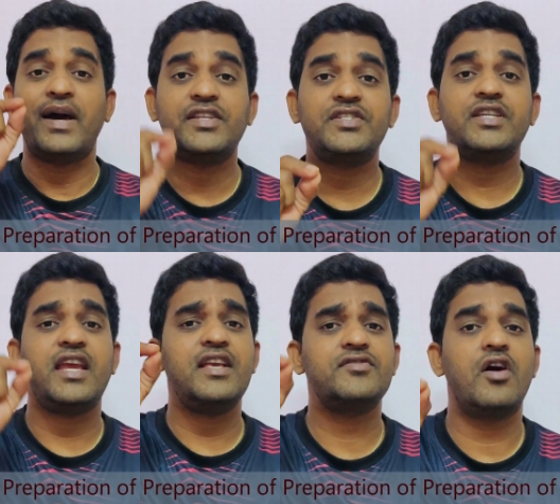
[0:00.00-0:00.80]

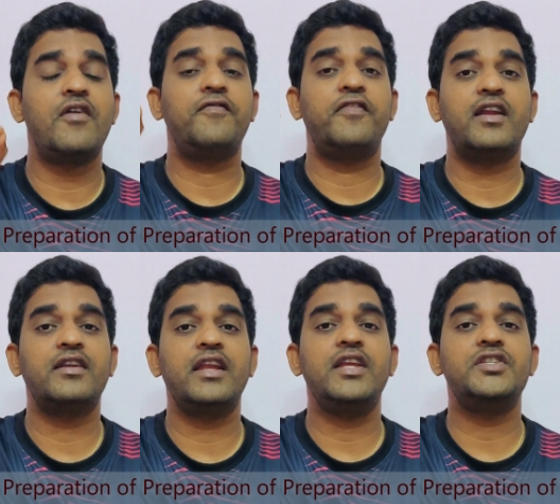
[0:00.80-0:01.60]
purchase of
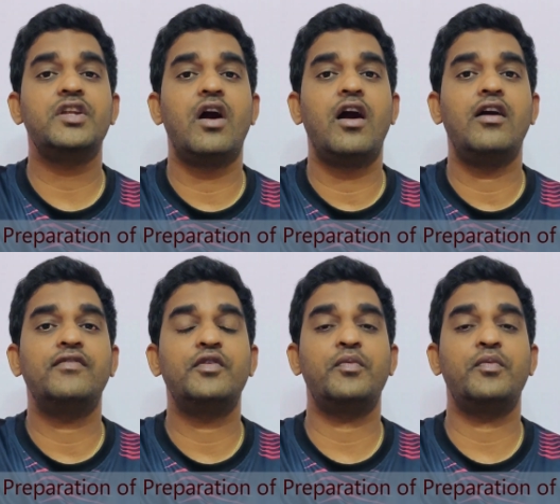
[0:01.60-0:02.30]
furniture of